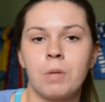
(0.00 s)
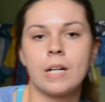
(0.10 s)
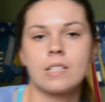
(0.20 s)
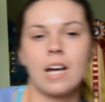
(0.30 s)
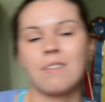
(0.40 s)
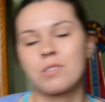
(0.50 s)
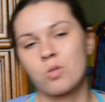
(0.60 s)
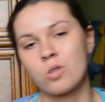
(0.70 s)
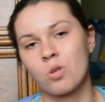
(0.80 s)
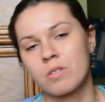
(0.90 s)
but I have a
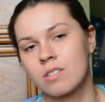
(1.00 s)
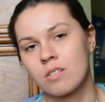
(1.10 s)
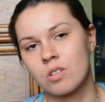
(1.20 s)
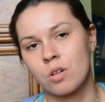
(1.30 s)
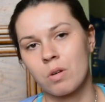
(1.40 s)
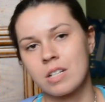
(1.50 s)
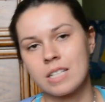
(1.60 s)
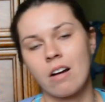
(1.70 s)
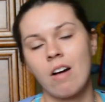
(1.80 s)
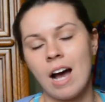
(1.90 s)
short torso, so it works out.